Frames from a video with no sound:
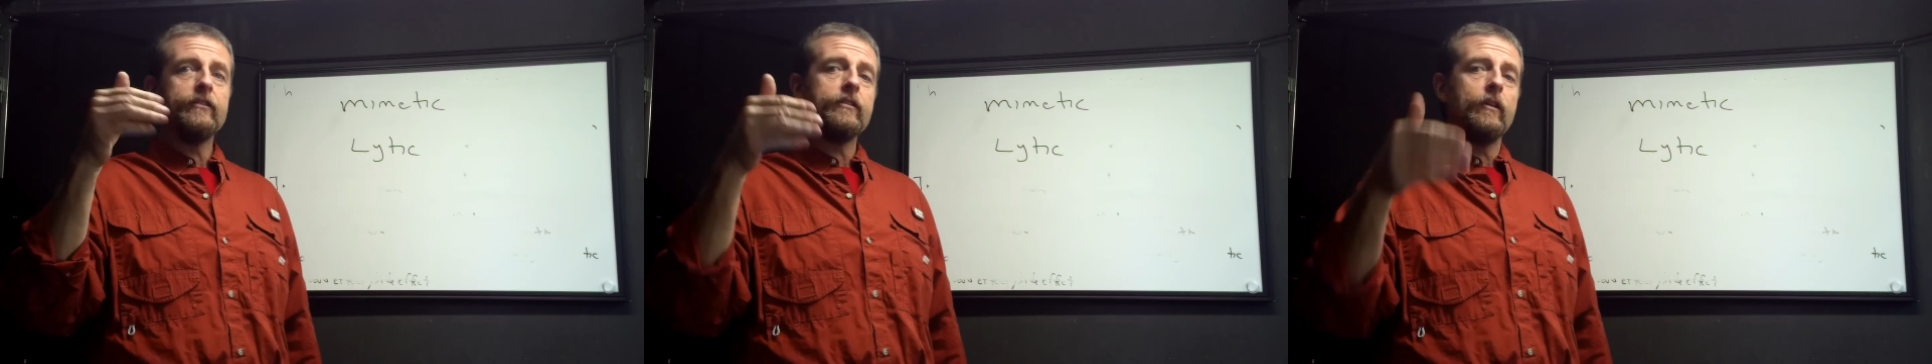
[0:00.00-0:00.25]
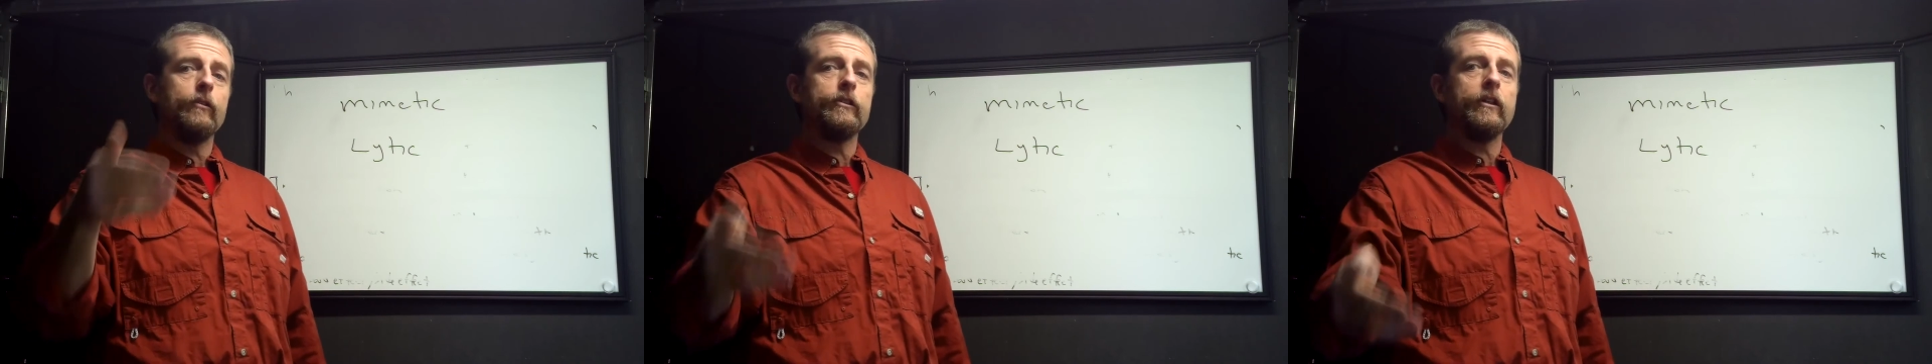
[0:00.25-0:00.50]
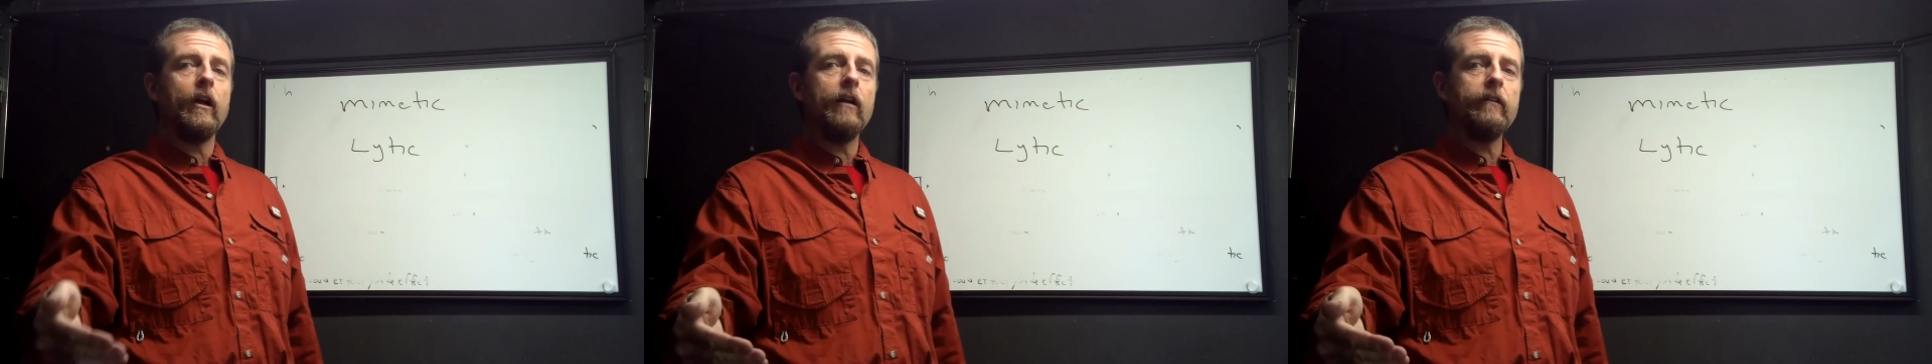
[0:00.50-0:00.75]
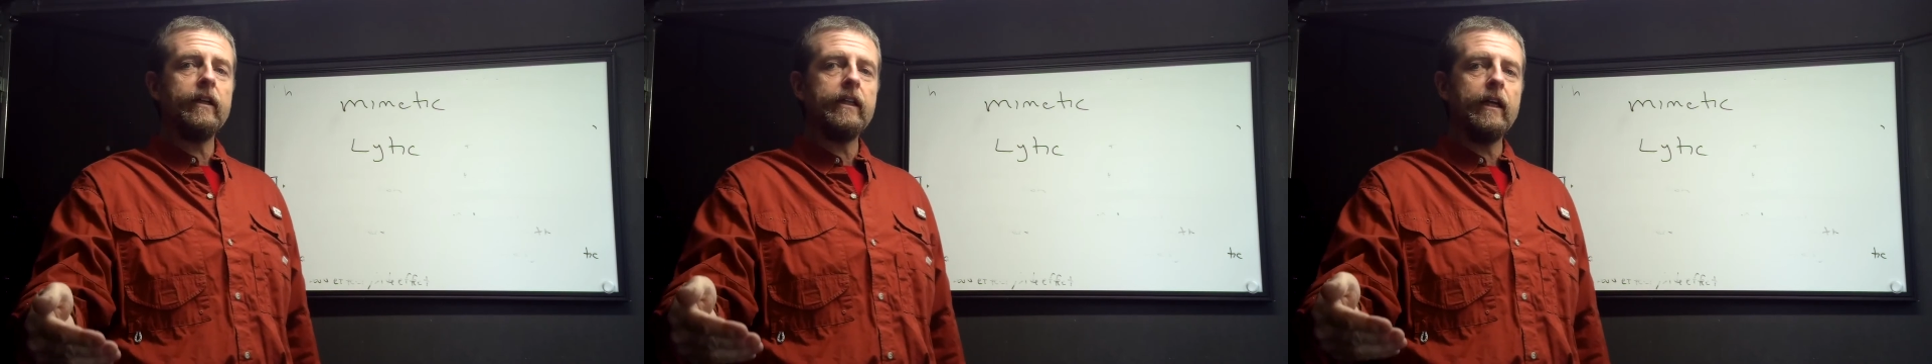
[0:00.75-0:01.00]
slowed your heart
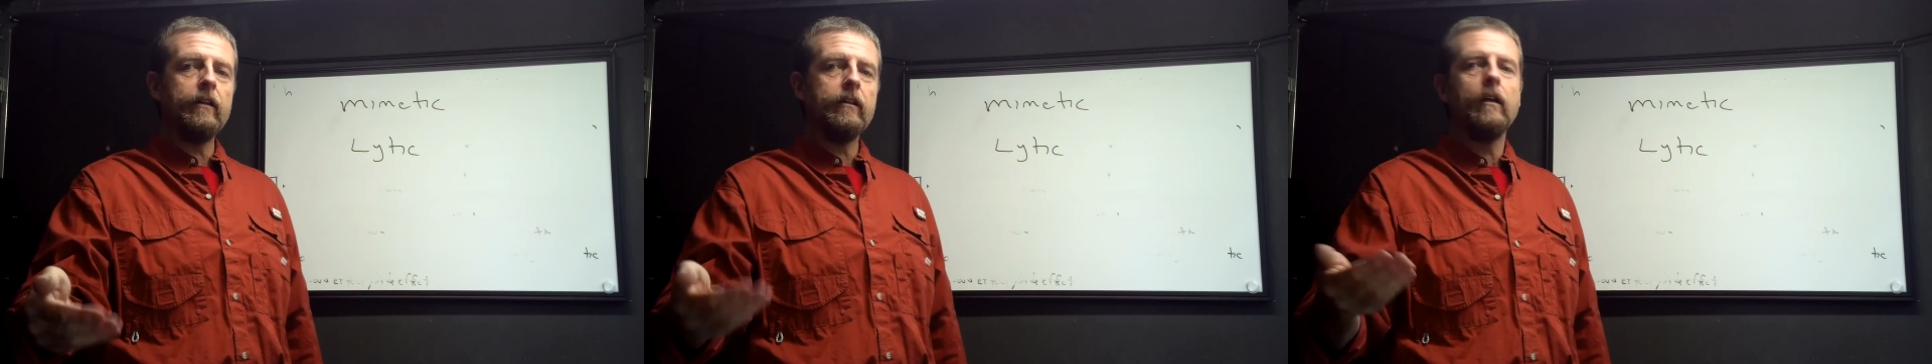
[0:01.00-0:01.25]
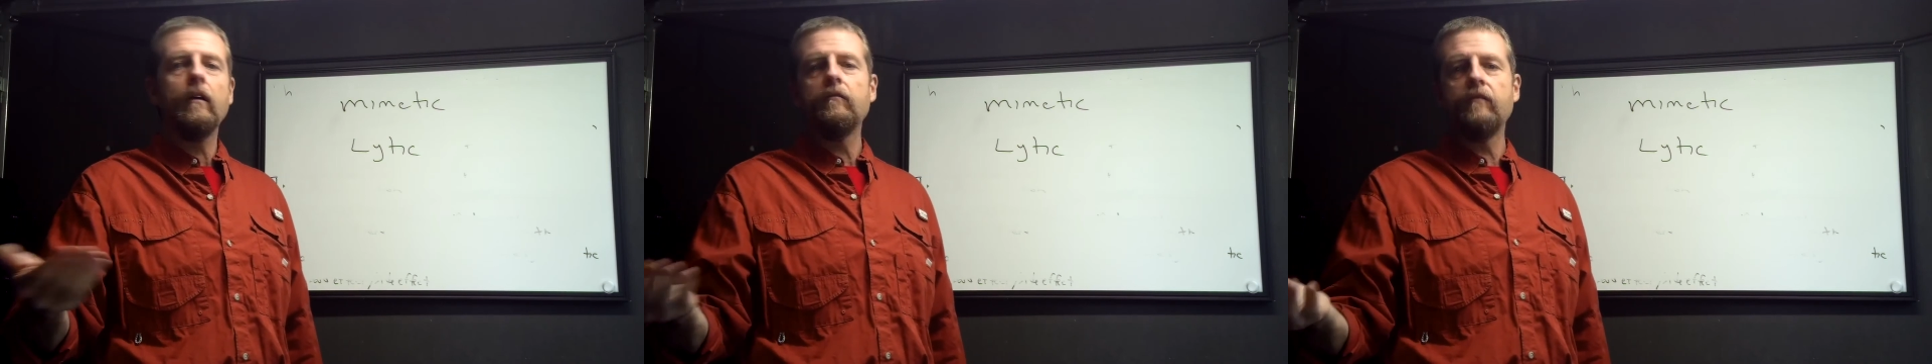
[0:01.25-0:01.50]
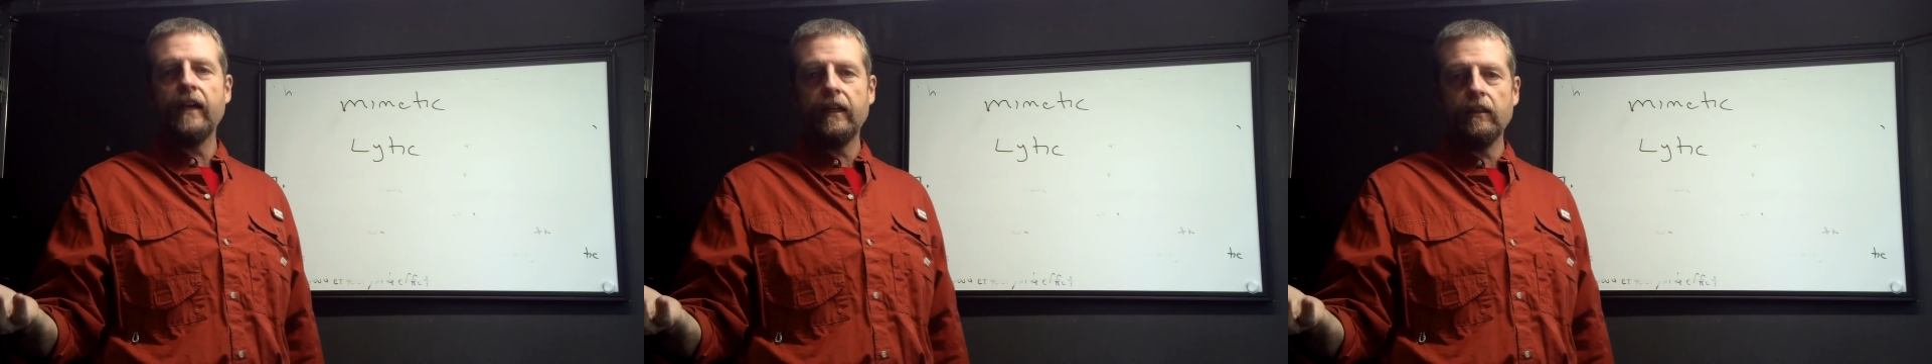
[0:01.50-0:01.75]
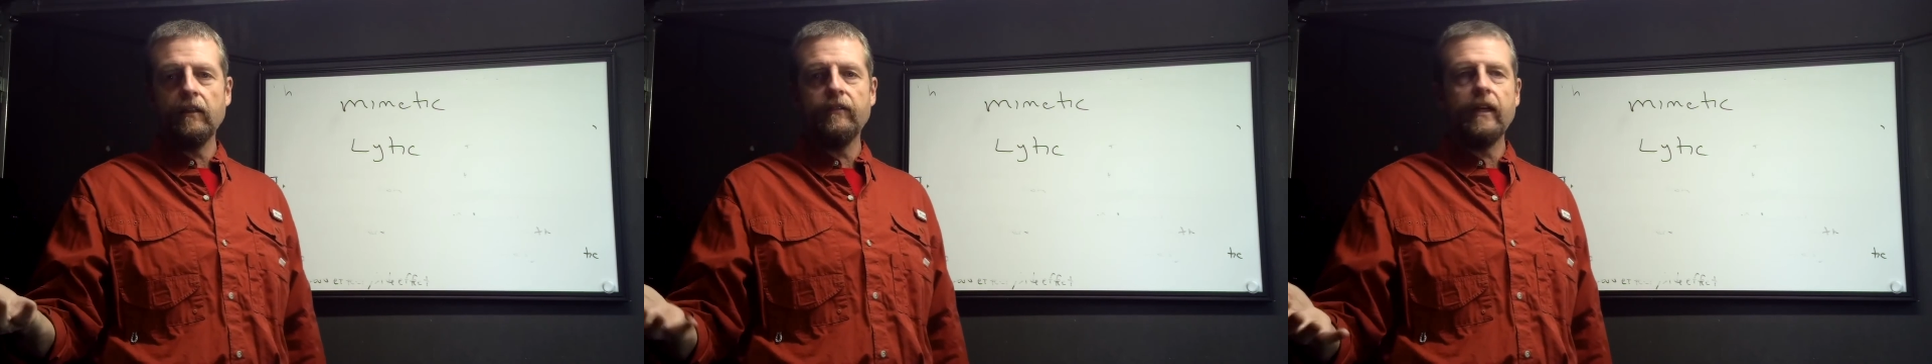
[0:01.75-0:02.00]
rate down,
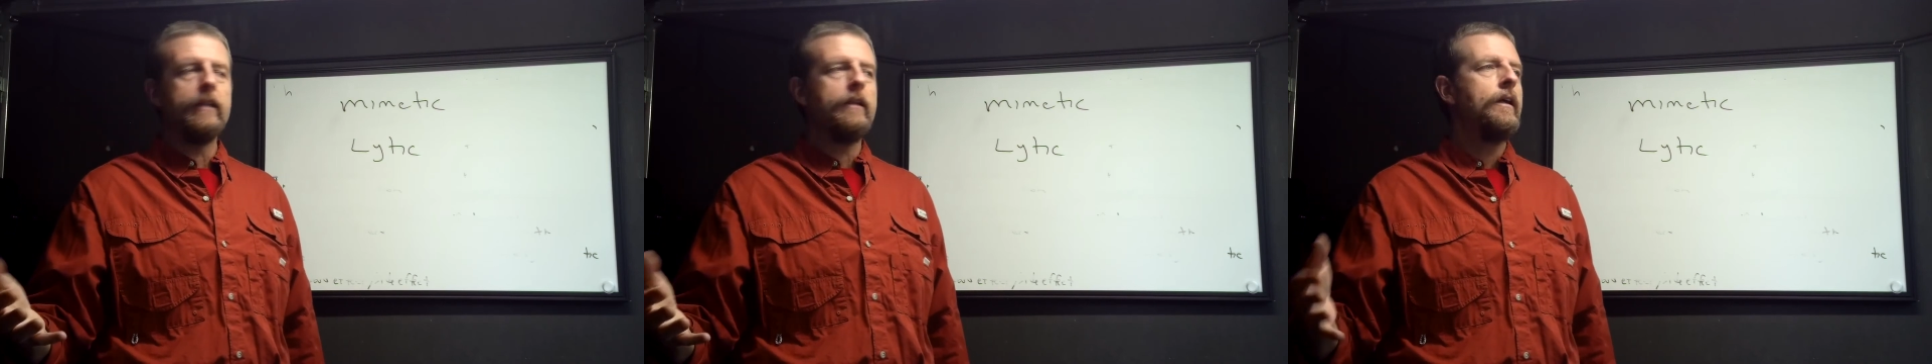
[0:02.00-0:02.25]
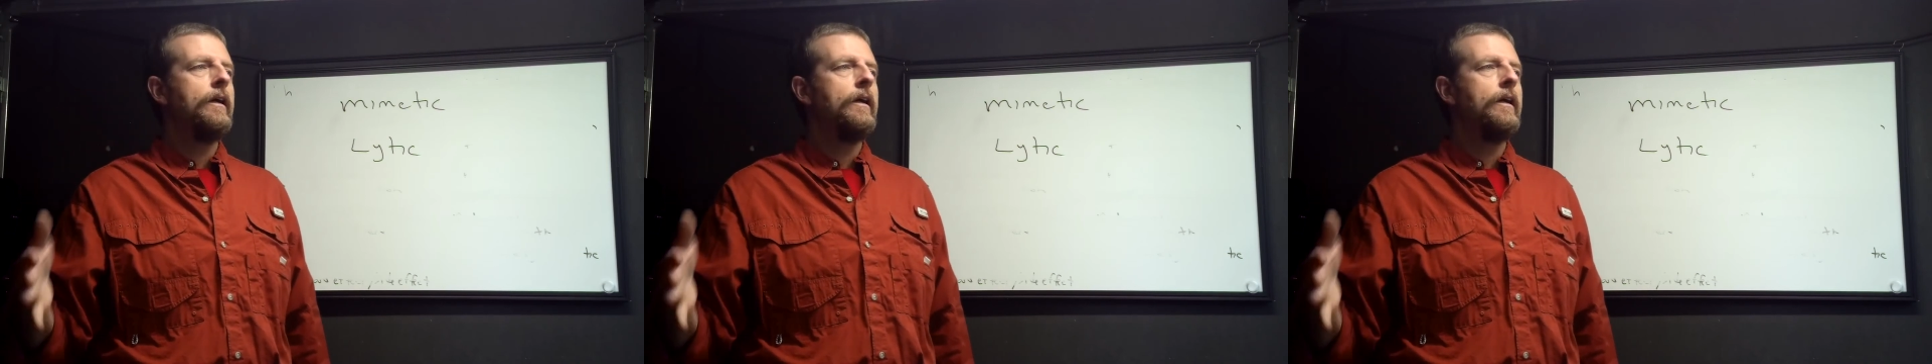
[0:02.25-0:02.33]
vagal event,